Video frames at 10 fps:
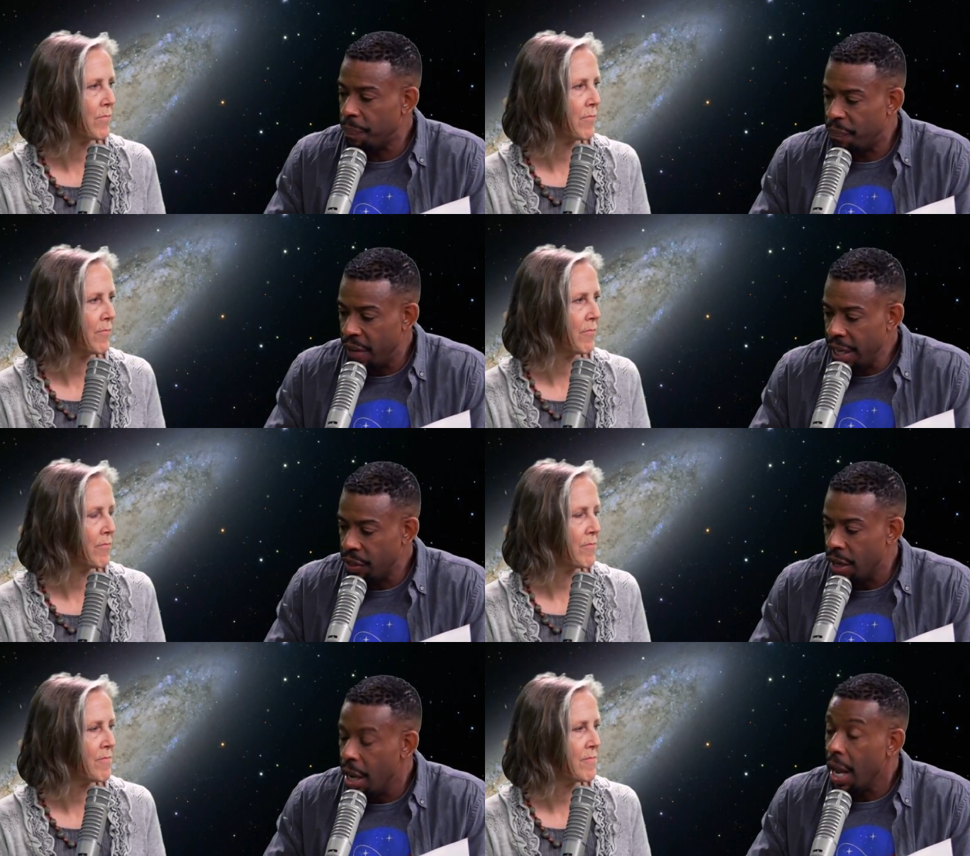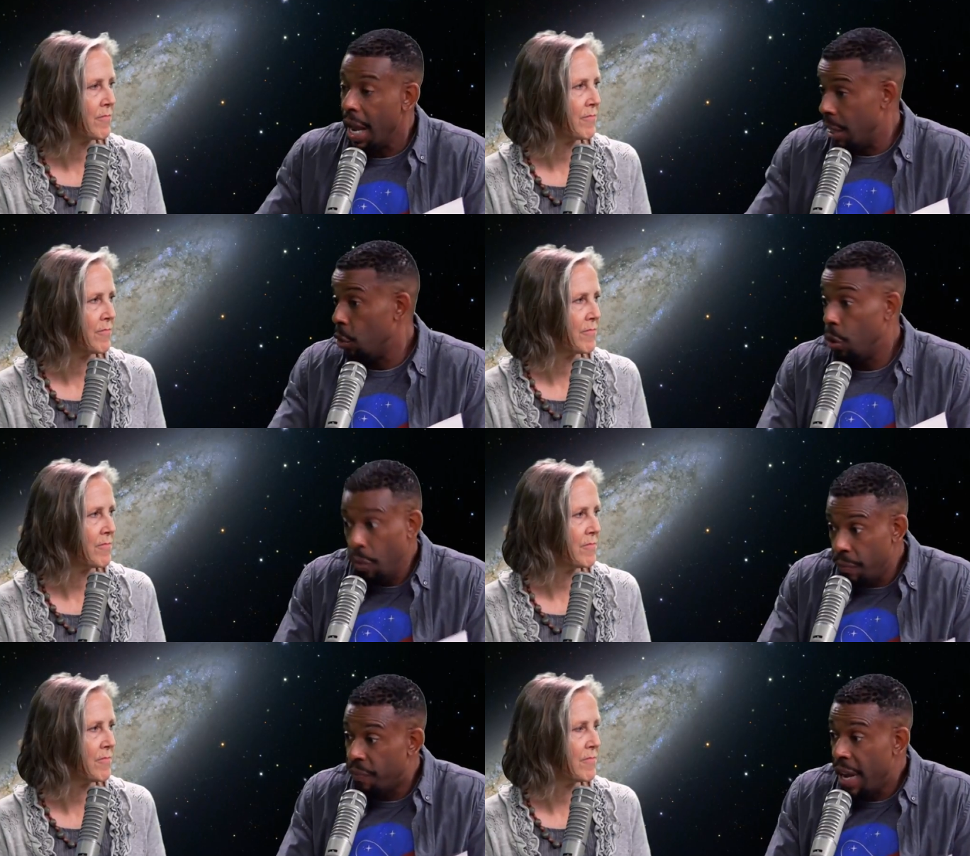Speaker 1: face and
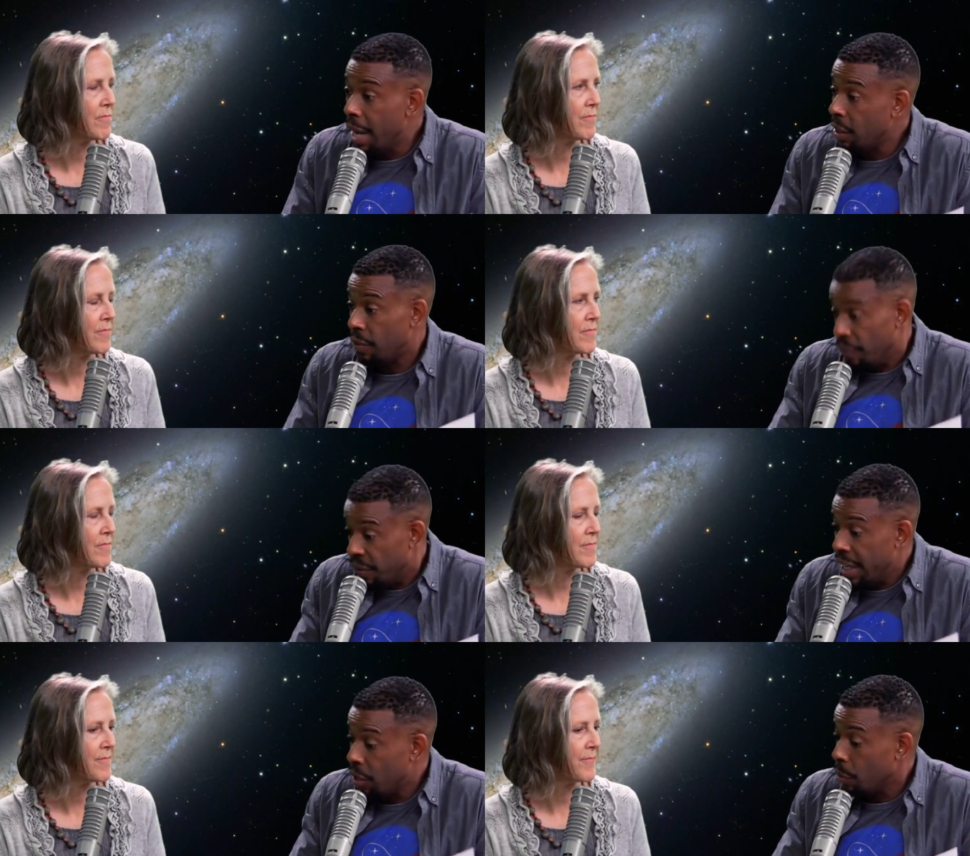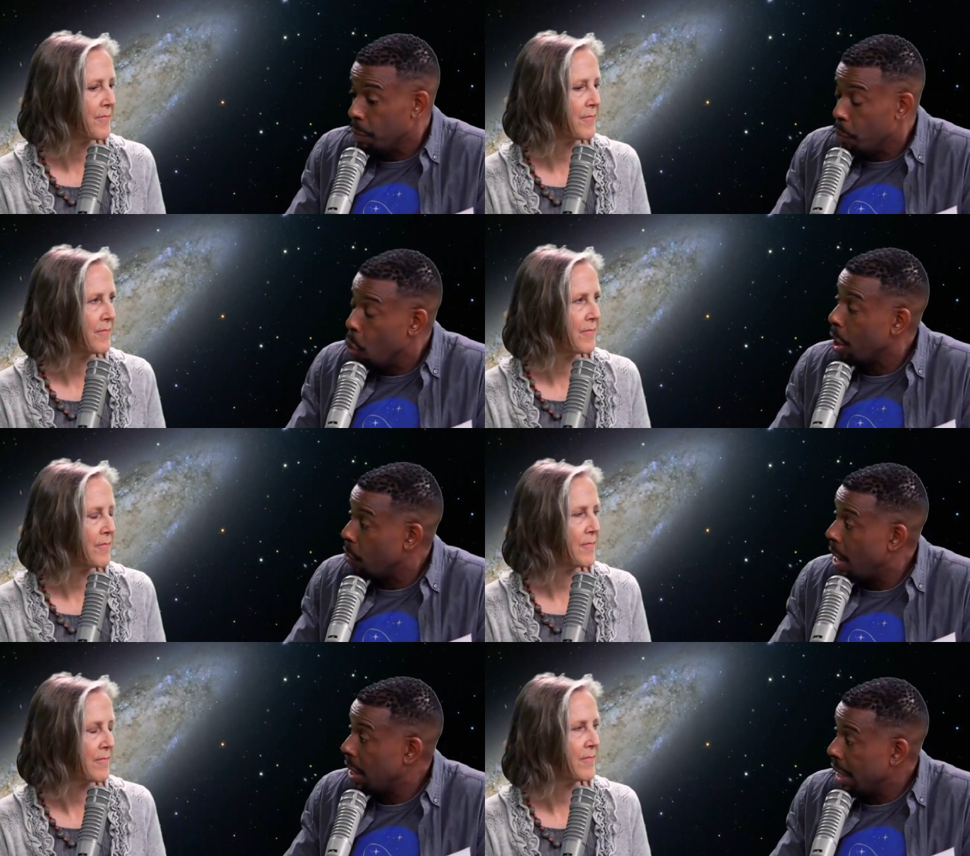do vets face more
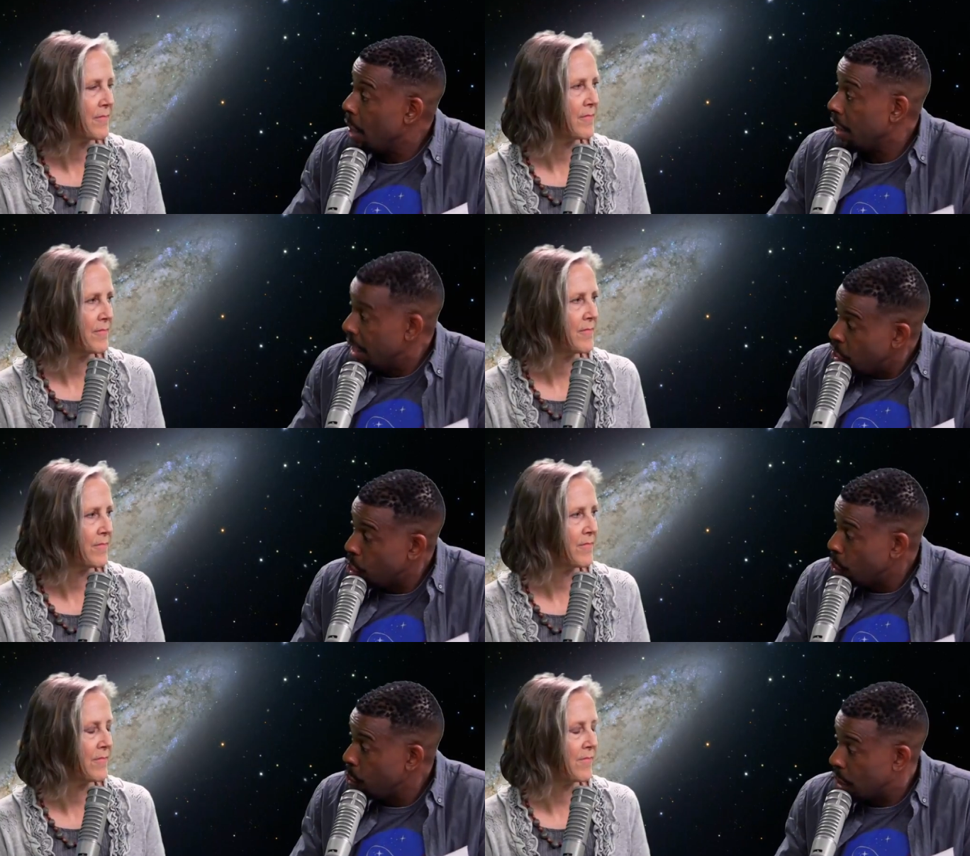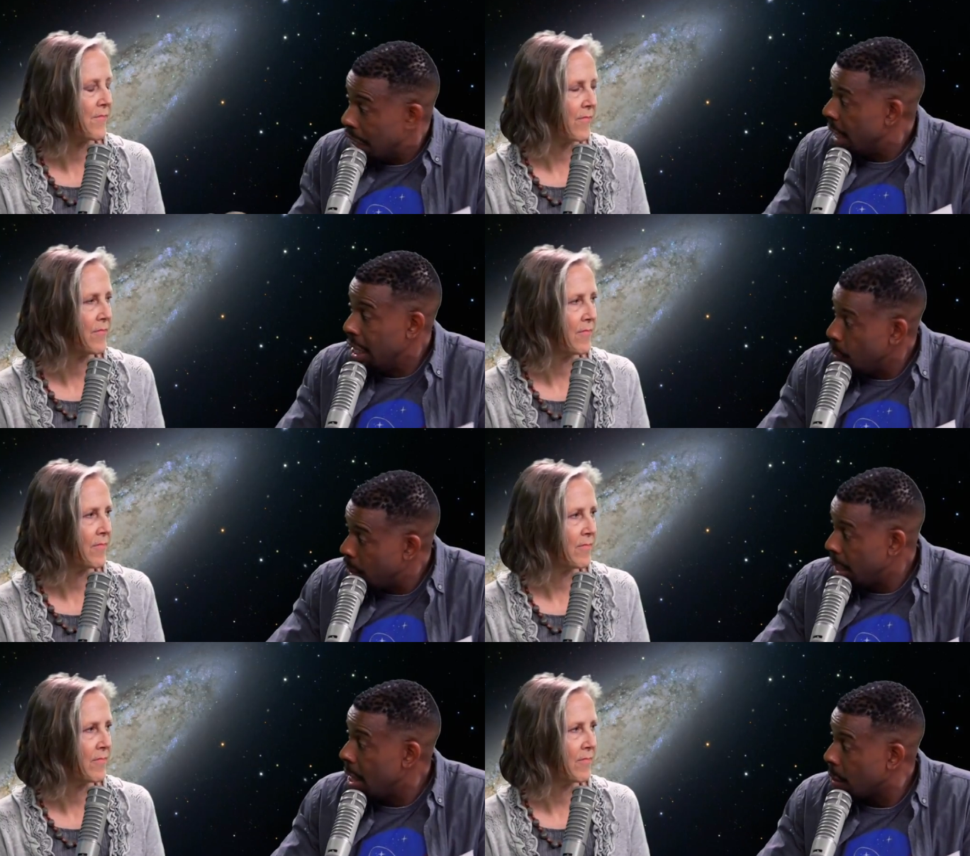chronic health issues than
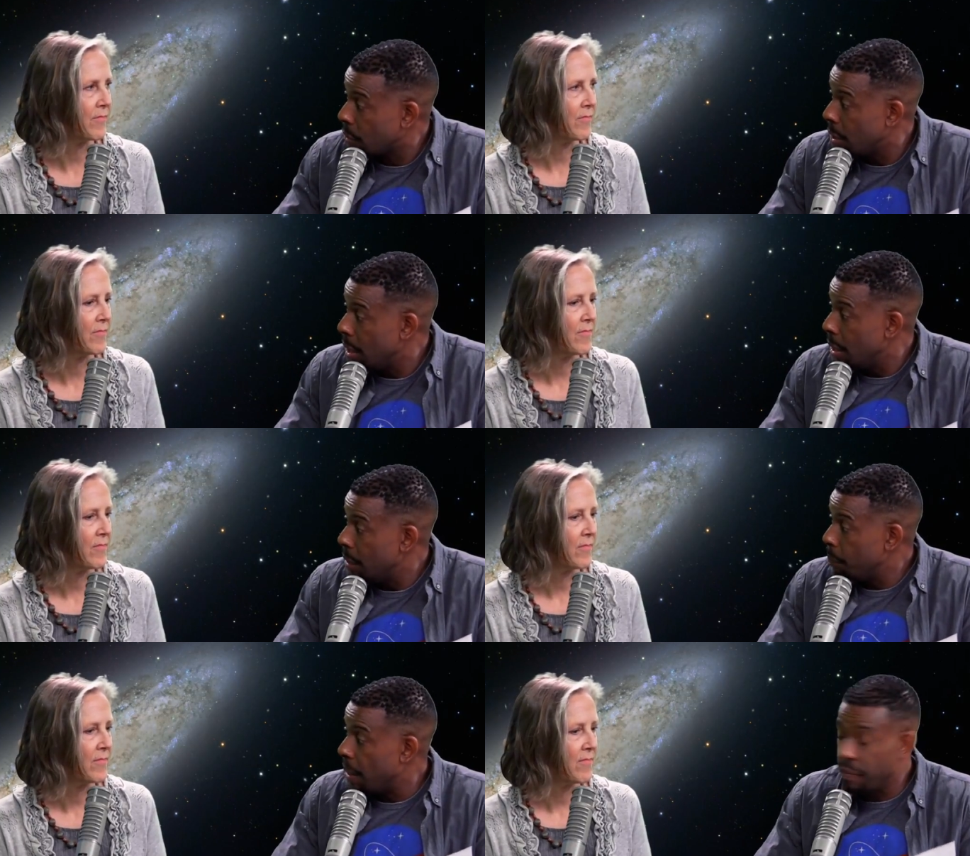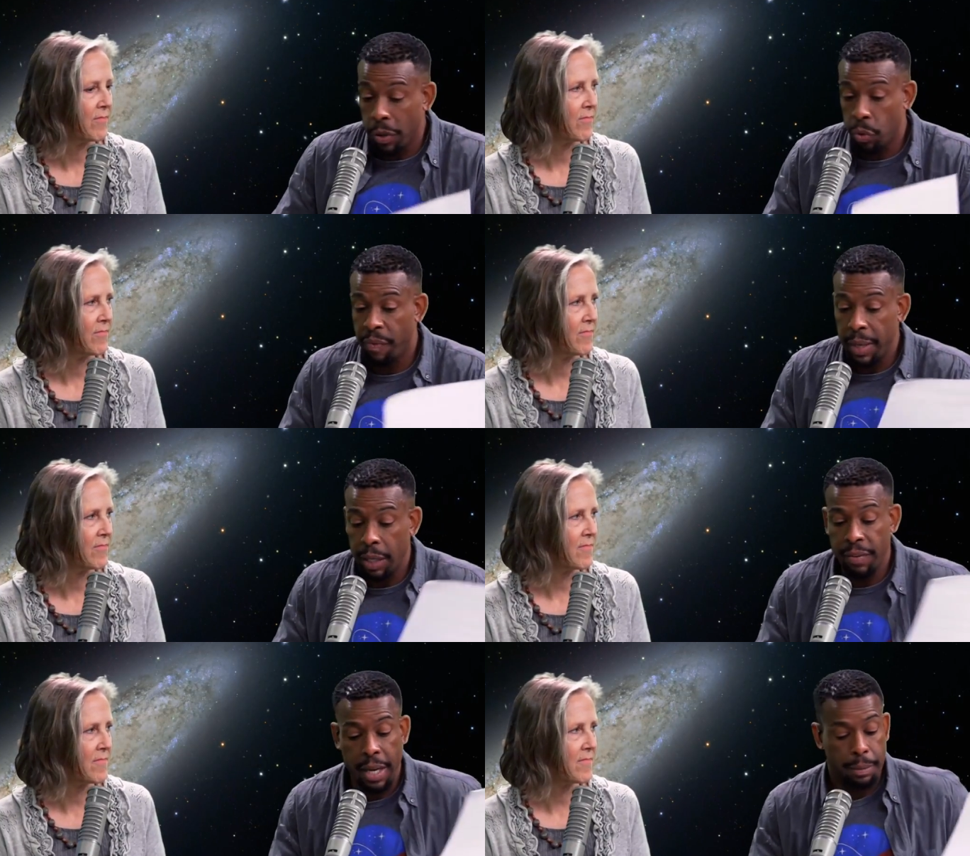anyone else by virtue of being a
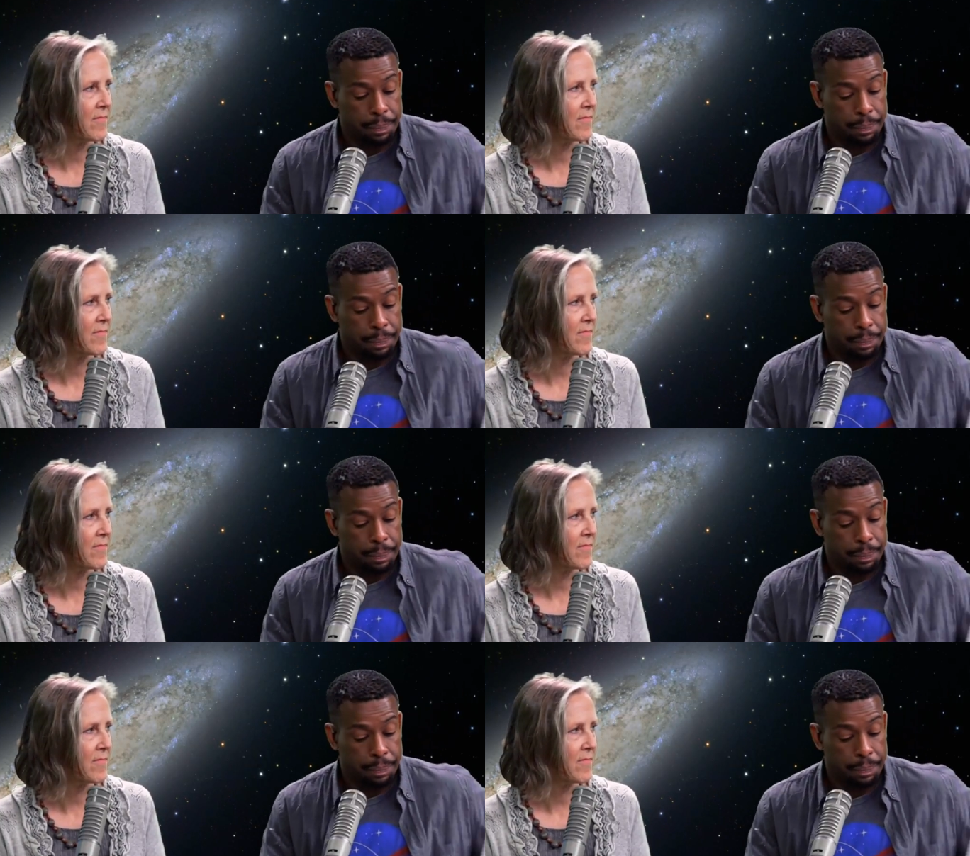vet?